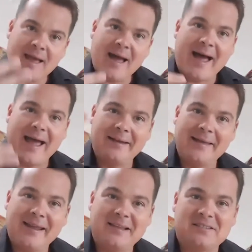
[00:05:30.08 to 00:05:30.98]
I let
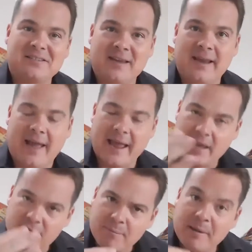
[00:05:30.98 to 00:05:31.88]
it sing. I give
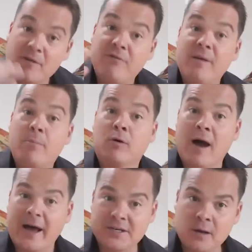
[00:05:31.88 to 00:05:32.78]
a bit of
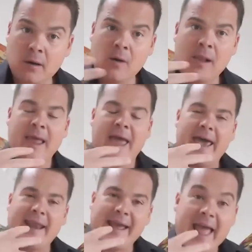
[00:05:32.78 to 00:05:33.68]
vibrato, and
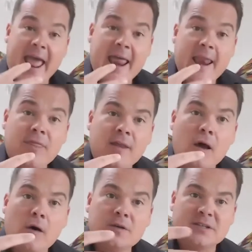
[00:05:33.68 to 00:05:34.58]
I end the
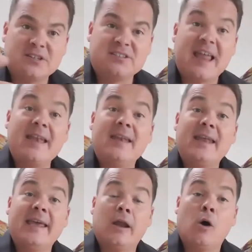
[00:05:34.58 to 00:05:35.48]
note sending
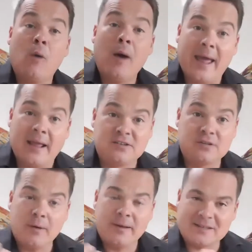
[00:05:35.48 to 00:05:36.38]
it away. So
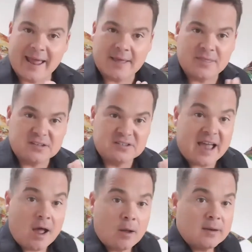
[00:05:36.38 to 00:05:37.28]
it's like the
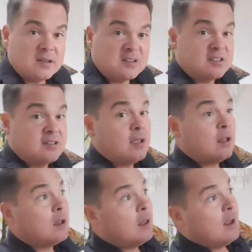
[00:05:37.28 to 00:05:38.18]
sound is
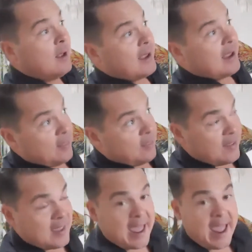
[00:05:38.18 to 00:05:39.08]
still in
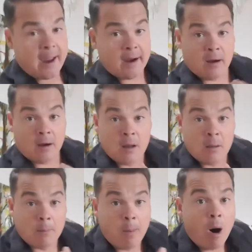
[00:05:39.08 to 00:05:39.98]
the air.
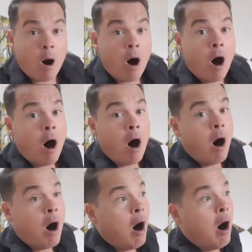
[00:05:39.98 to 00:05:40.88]

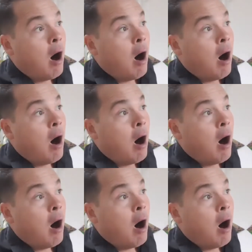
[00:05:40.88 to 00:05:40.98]
Ba.